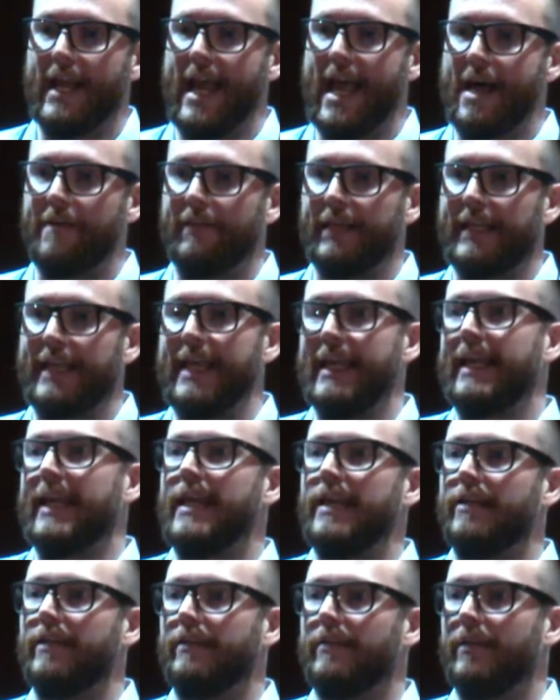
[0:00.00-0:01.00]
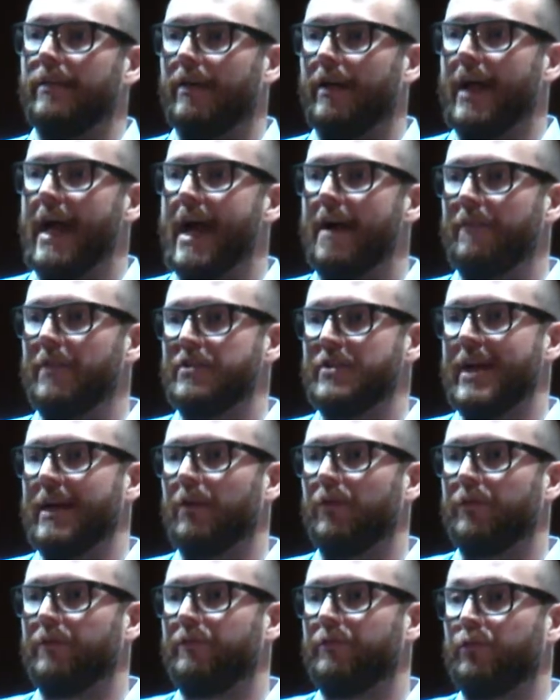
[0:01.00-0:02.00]
have it kick in, have the
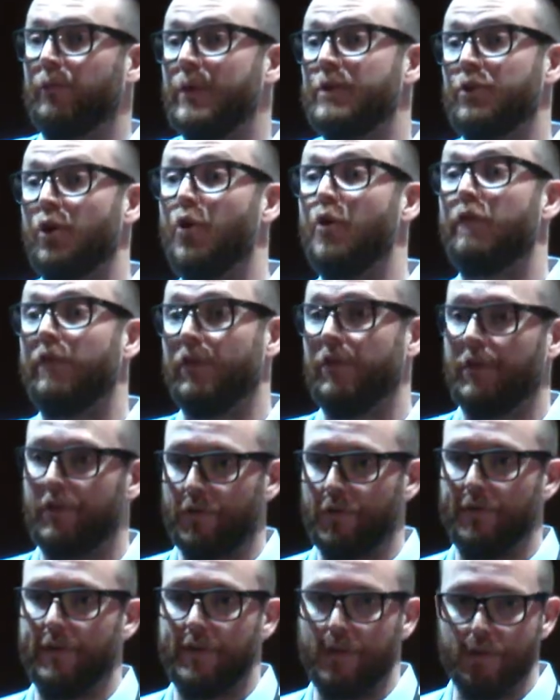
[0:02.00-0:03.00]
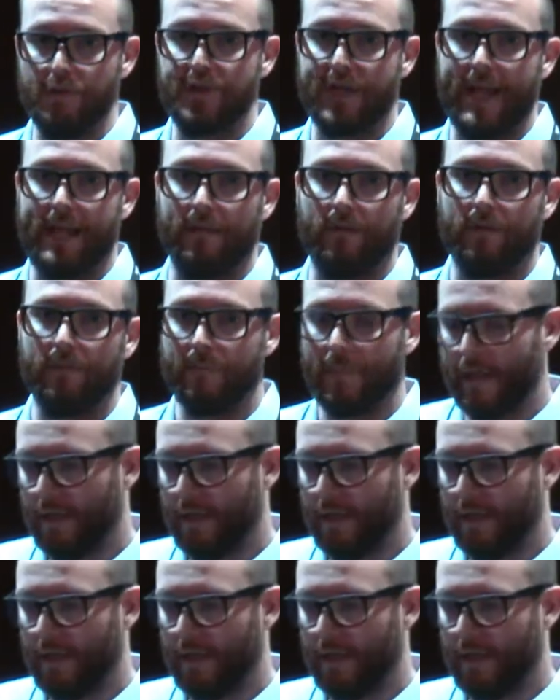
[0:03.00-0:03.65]
channel switch over to the new channel.